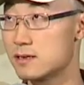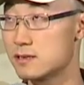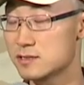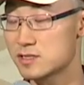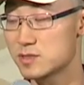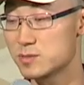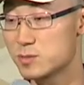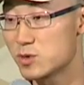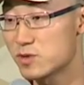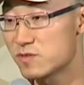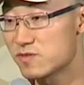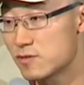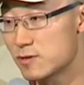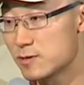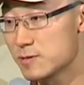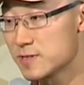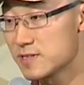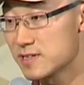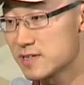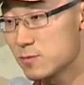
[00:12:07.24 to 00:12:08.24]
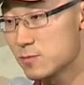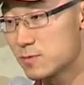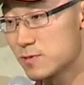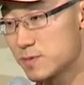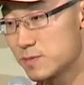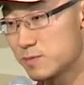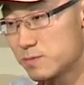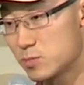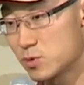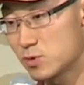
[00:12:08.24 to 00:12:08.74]
so more formally,
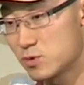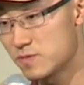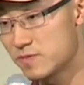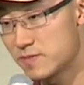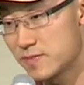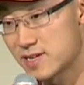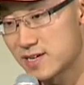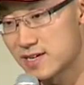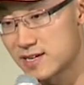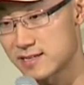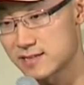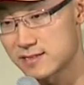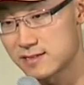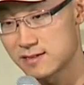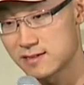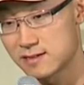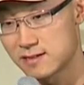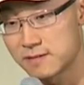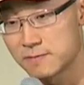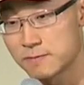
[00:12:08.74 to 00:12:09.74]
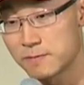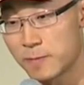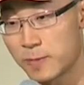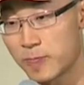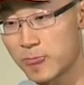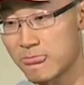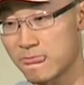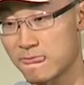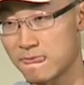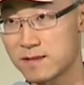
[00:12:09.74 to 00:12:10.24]
we proved that
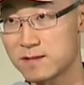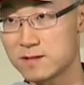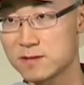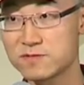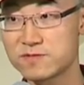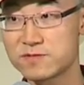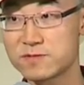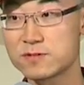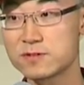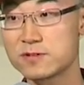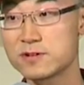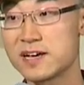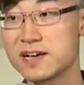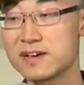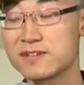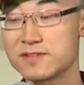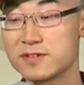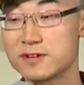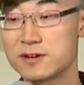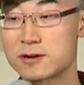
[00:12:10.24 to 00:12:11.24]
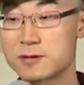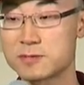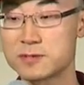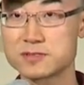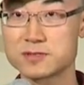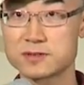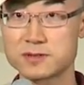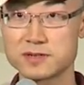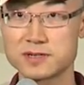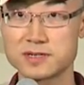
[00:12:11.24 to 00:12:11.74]
so if you have an
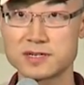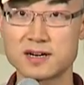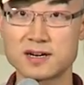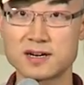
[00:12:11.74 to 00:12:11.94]
arbitrary